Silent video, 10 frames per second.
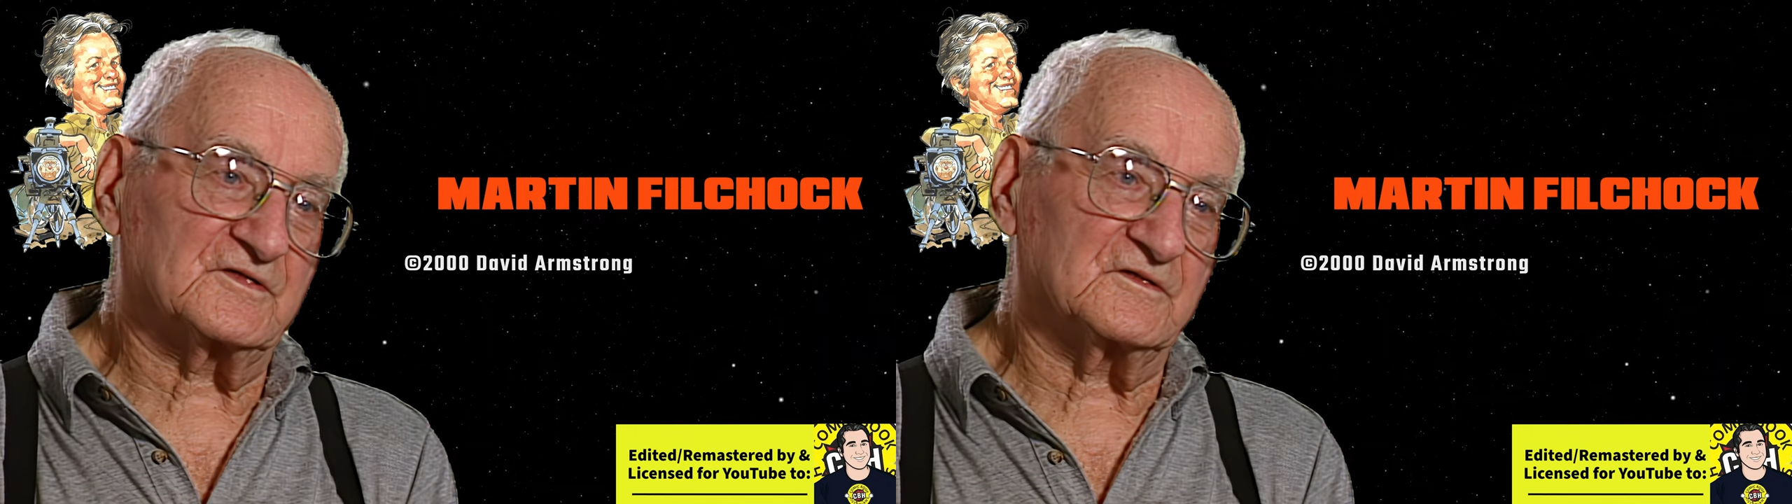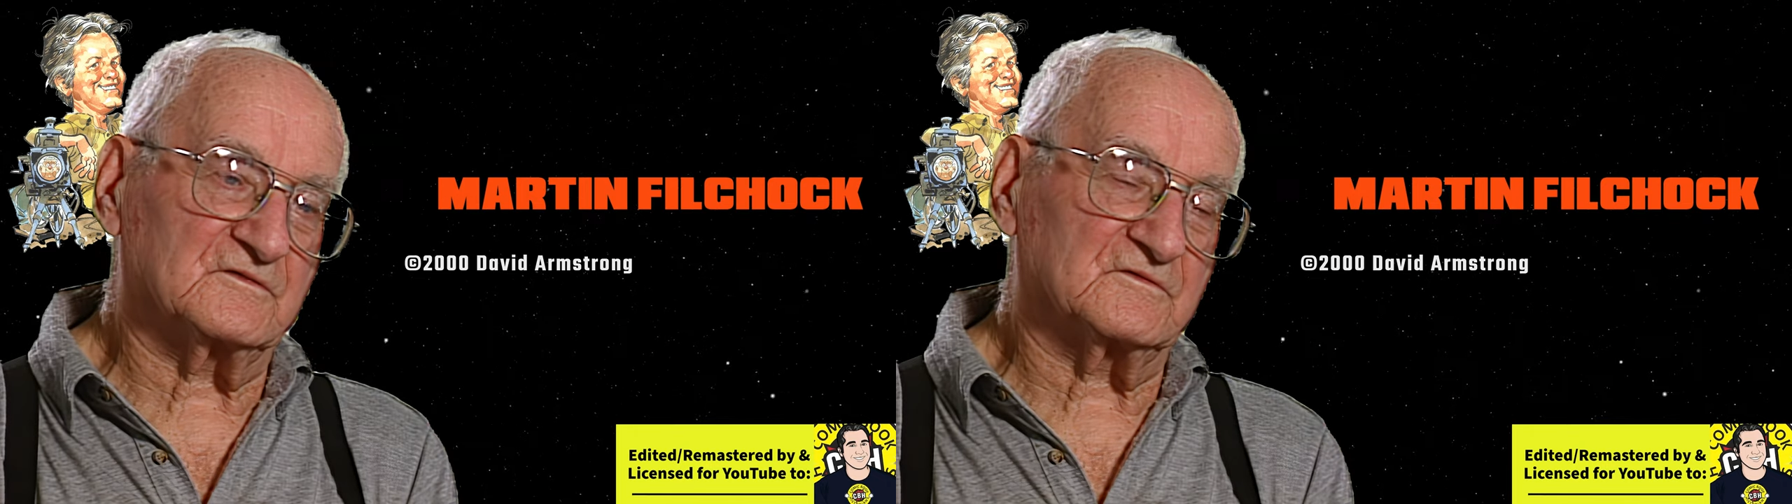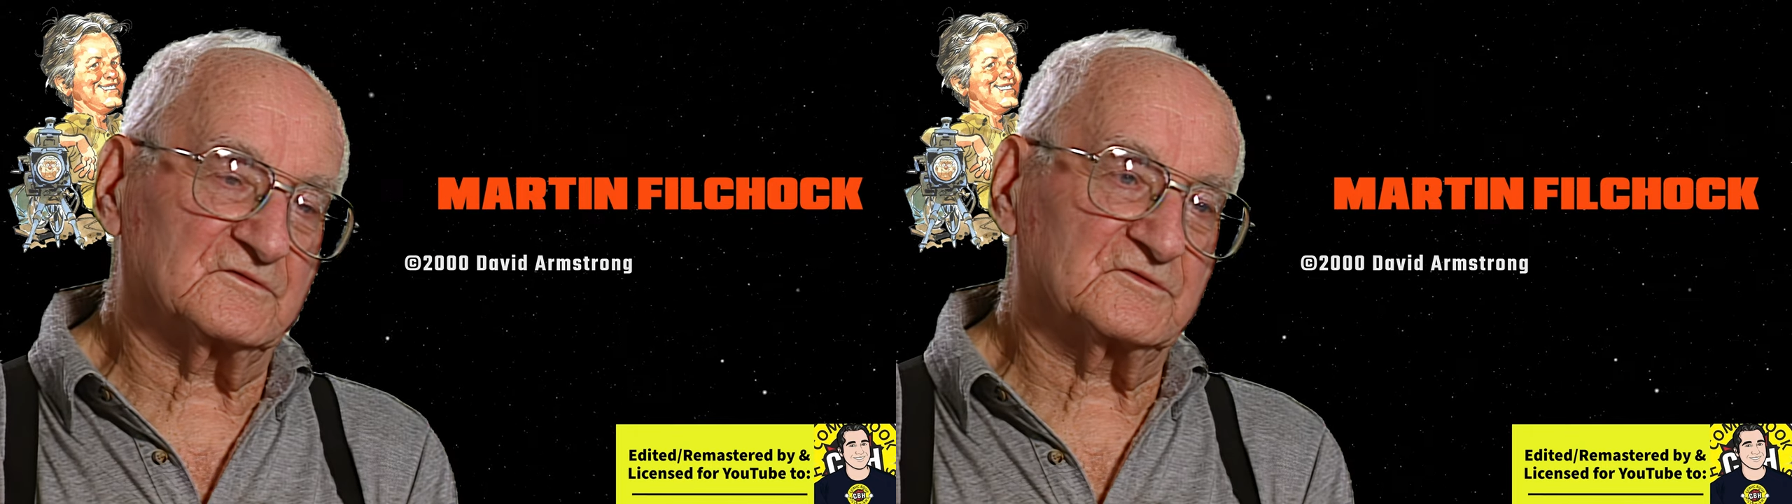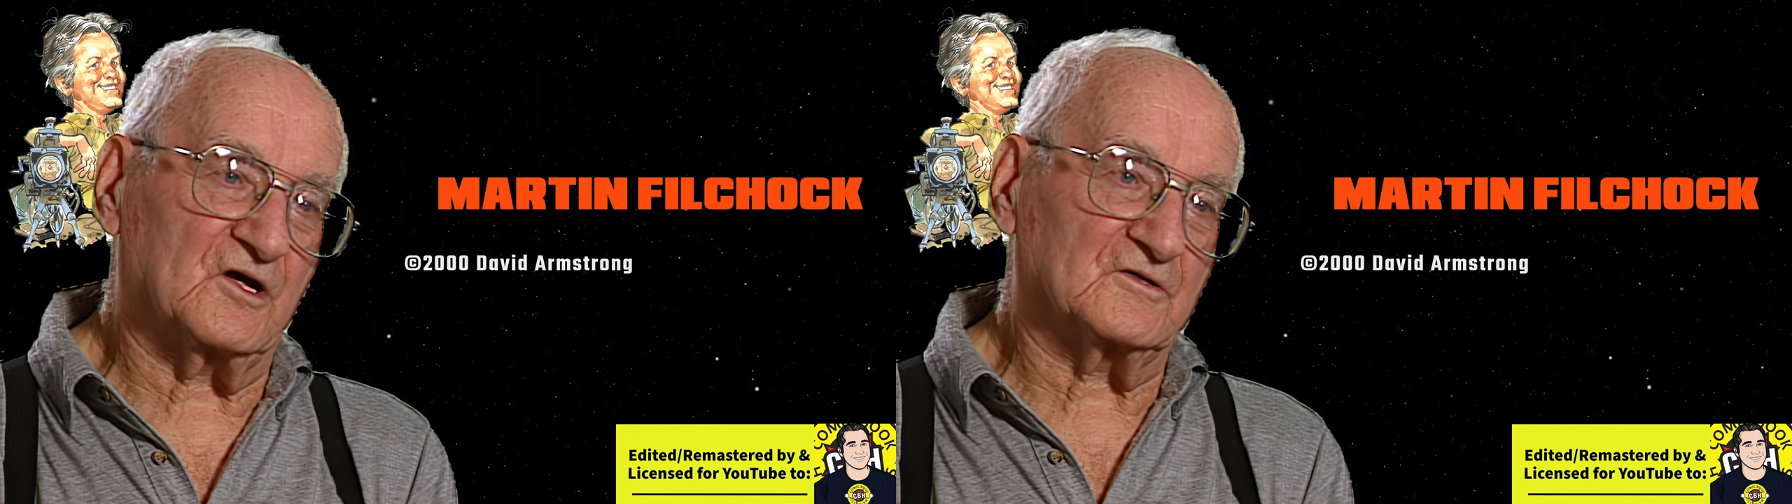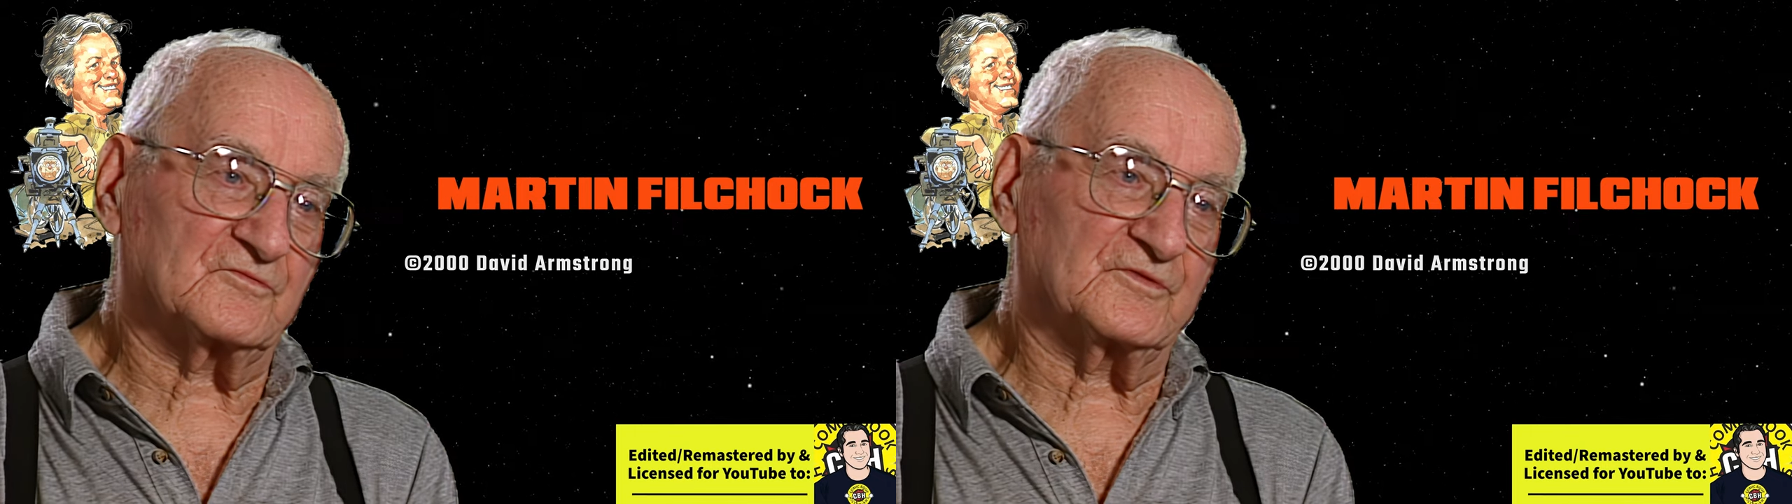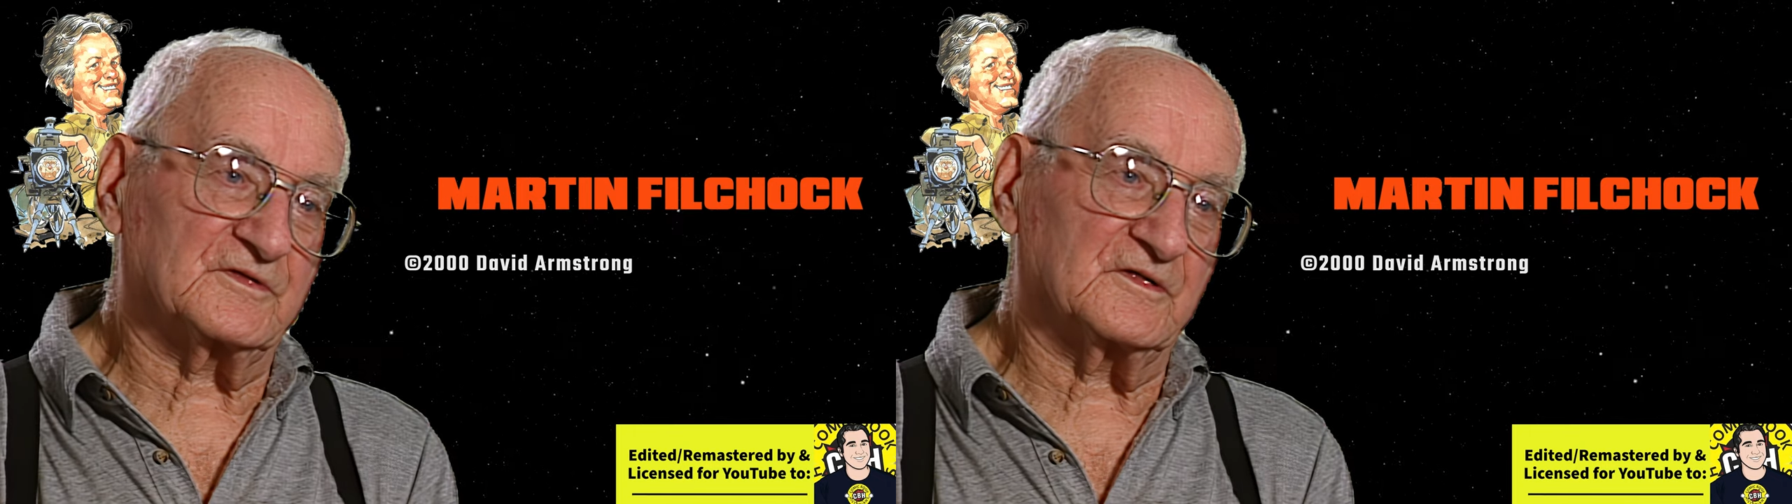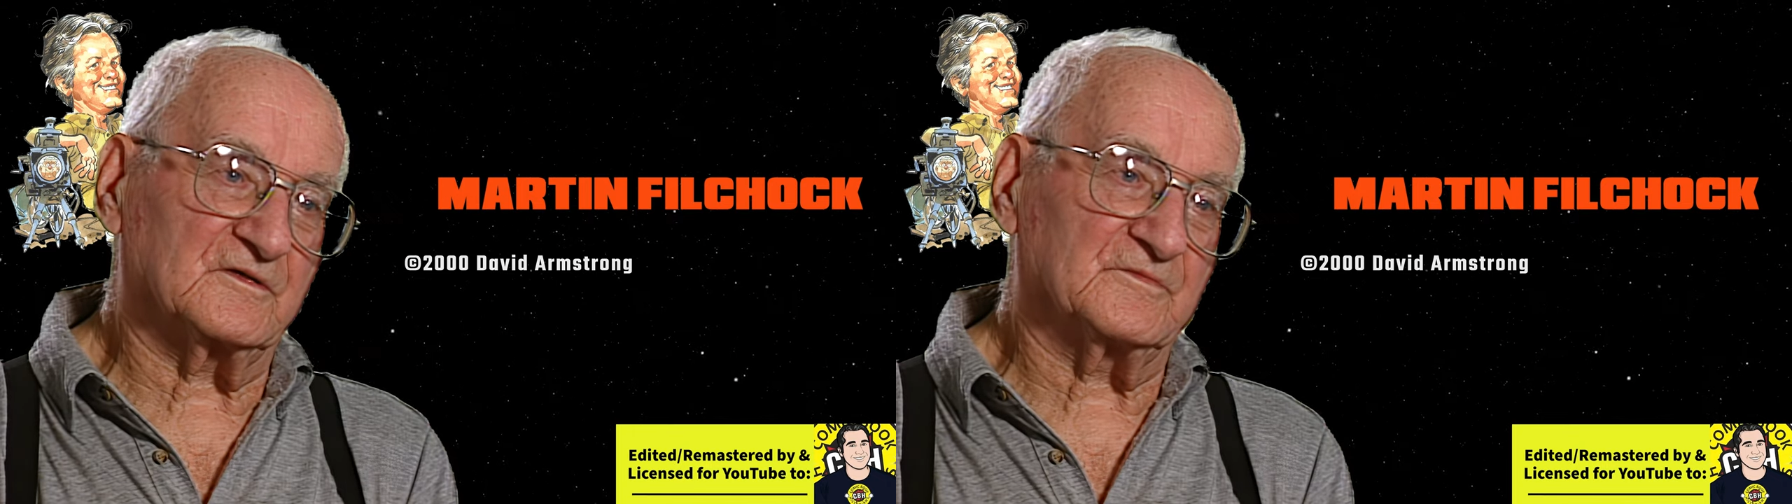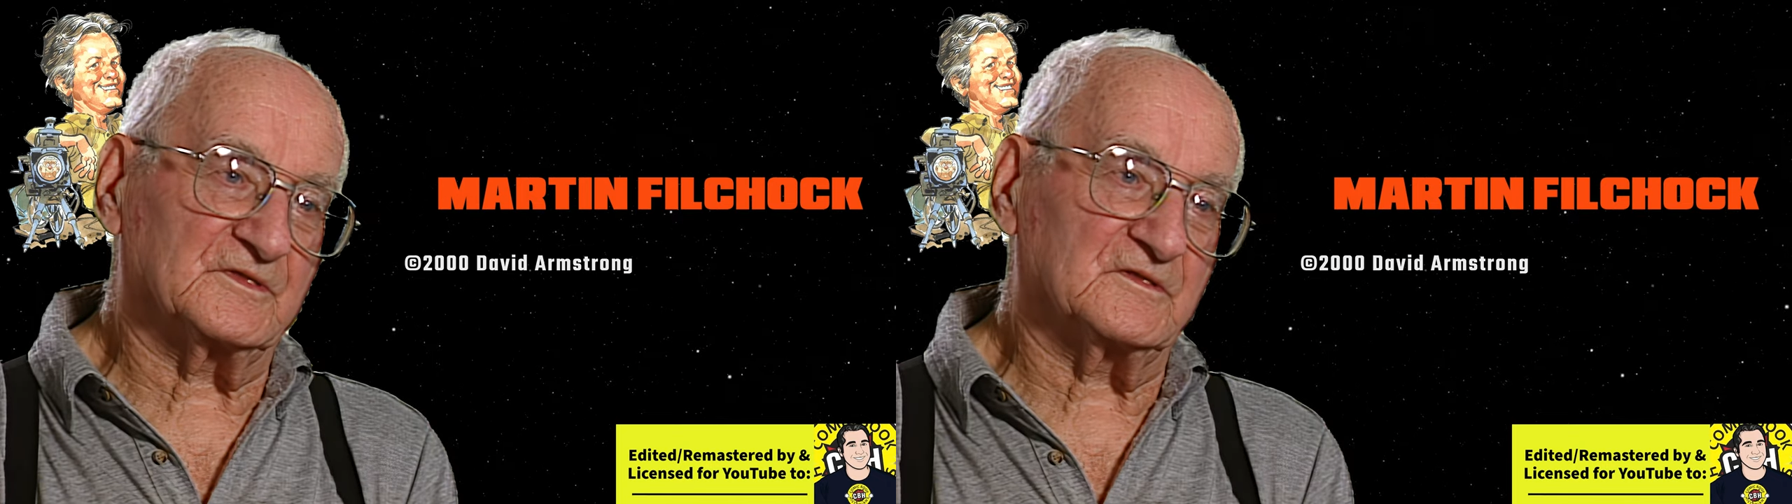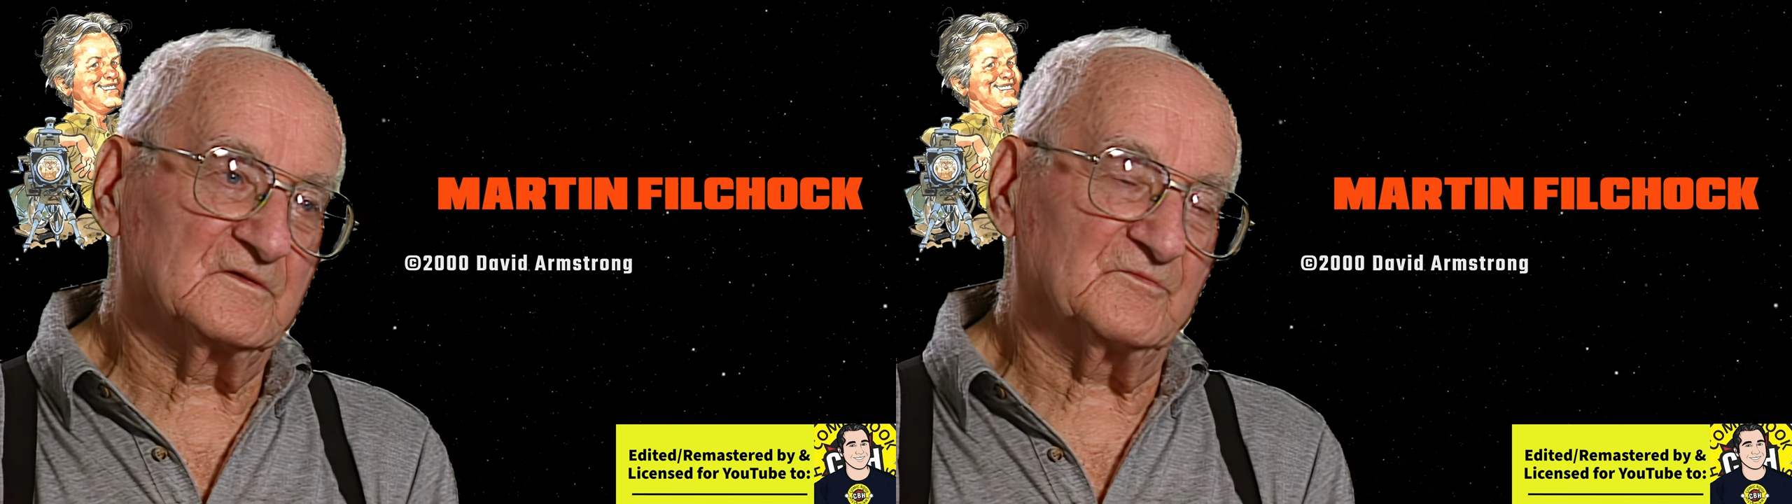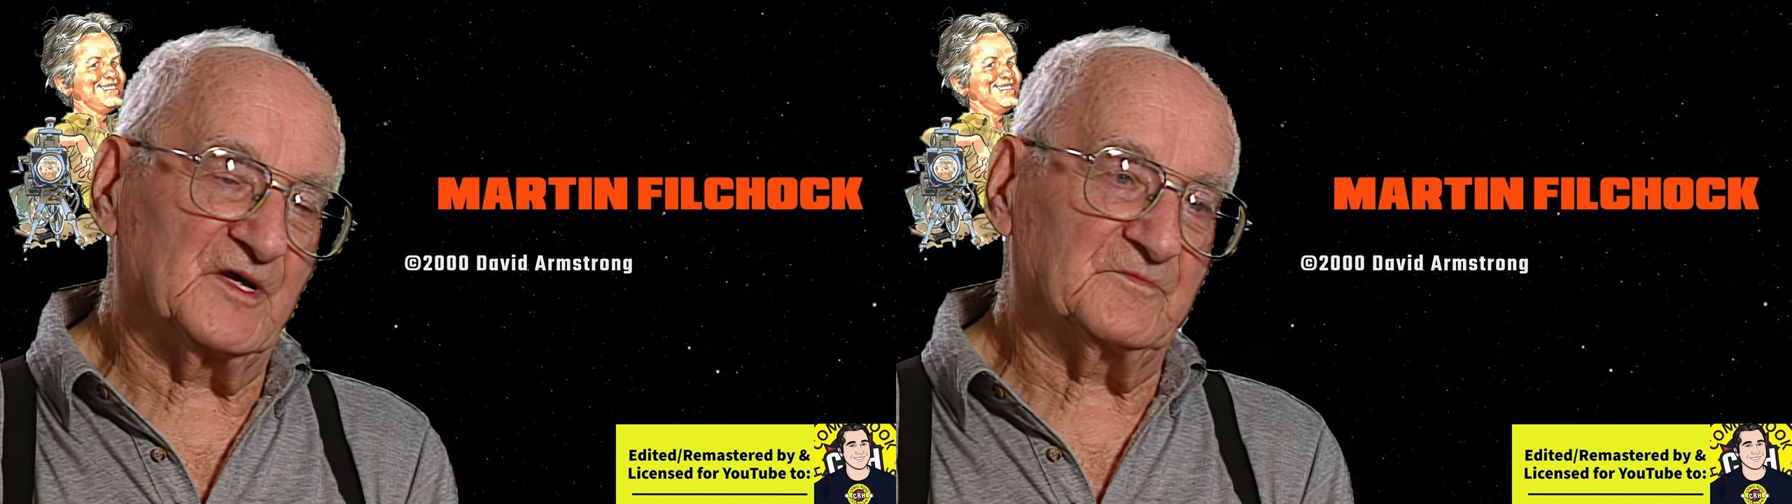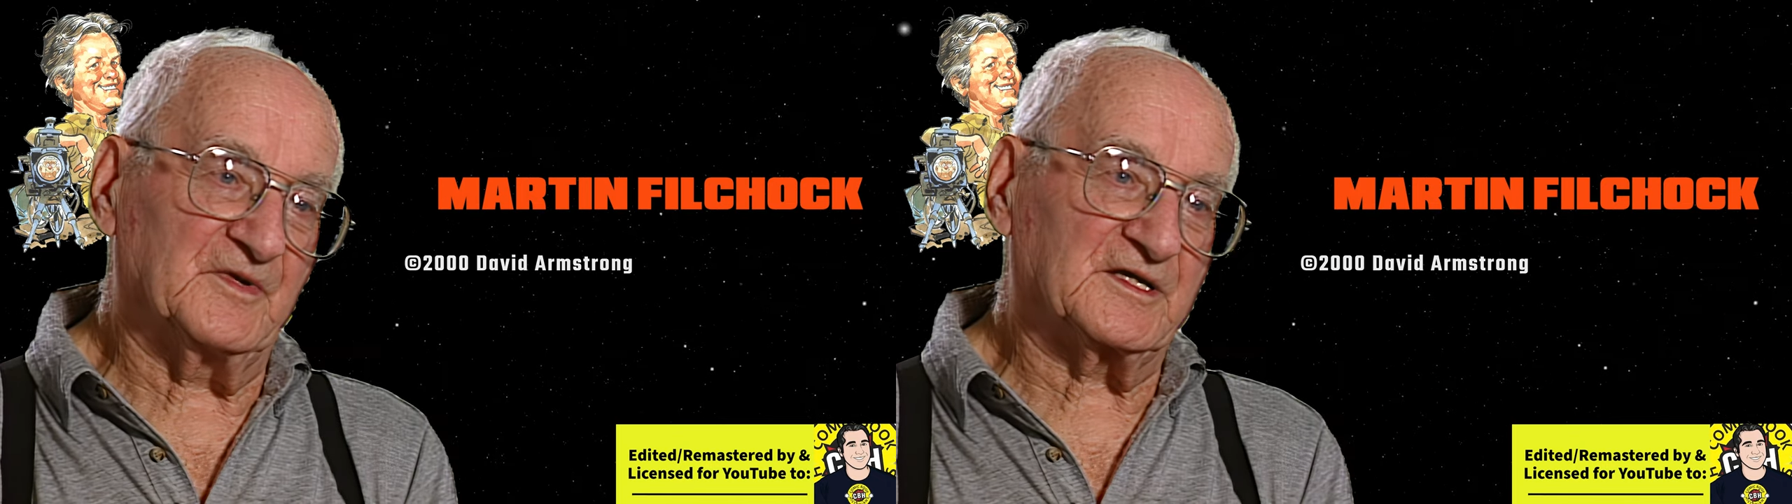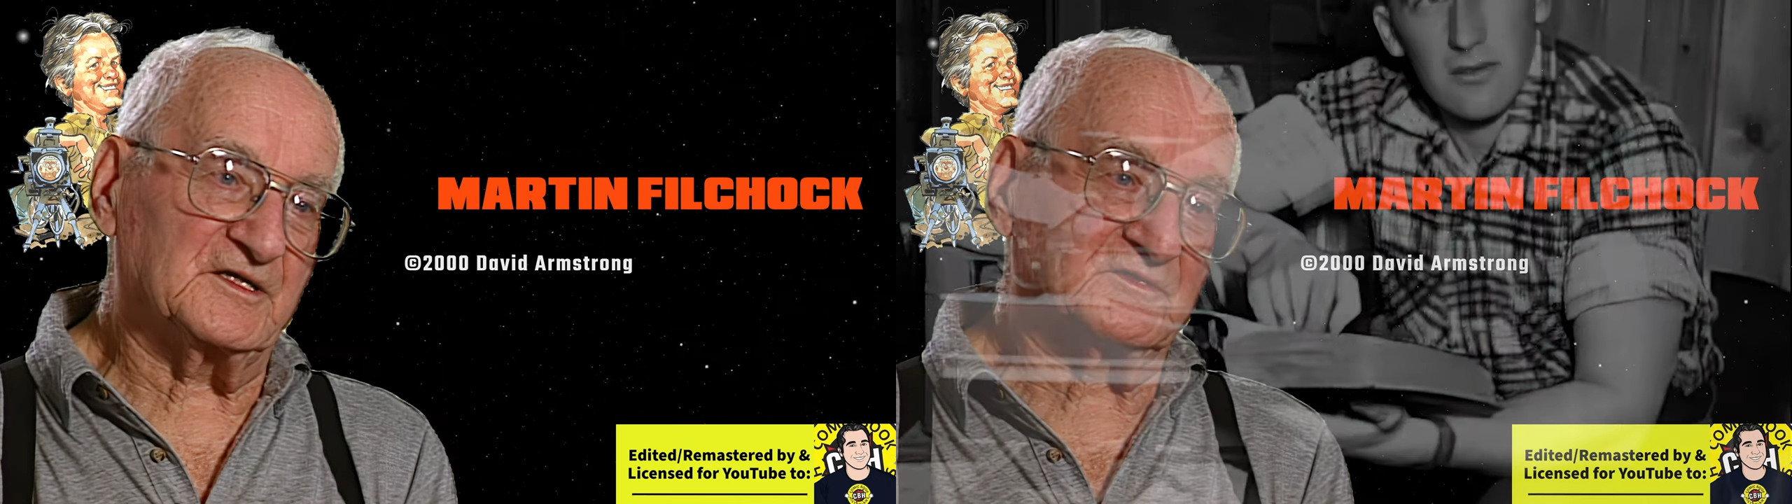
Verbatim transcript: and talked with him and met Mickey